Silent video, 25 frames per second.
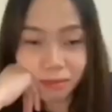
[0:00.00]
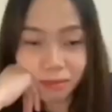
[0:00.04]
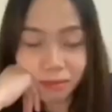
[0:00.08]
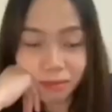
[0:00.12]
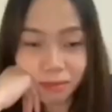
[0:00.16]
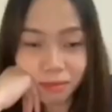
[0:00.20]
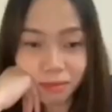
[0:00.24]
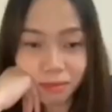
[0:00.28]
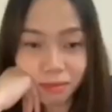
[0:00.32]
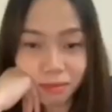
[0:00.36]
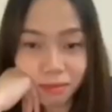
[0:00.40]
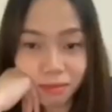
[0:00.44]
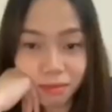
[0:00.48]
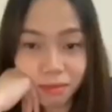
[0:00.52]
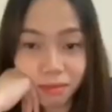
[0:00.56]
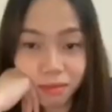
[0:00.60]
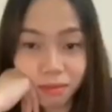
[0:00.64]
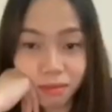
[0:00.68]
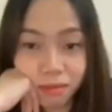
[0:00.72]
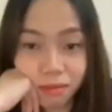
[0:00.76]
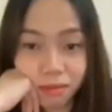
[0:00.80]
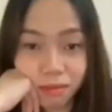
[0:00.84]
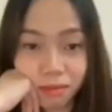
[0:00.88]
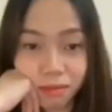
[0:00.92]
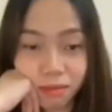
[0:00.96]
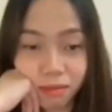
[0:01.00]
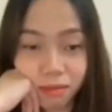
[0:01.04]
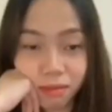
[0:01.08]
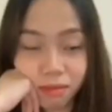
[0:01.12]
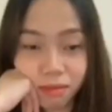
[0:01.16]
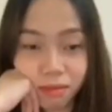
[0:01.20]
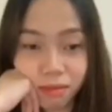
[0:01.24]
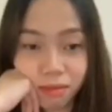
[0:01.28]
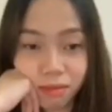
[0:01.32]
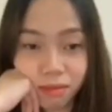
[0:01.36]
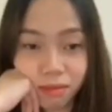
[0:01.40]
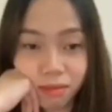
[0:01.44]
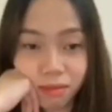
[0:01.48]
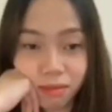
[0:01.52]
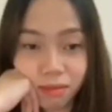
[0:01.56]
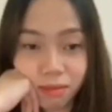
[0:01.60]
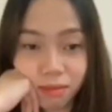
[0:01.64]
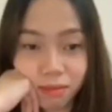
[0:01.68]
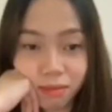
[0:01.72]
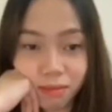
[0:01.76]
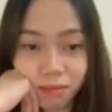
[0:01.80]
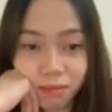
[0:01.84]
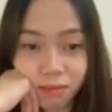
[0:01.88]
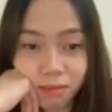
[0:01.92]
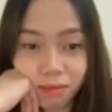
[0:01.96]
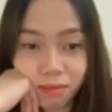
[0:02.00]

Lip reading: The person shown says nothing.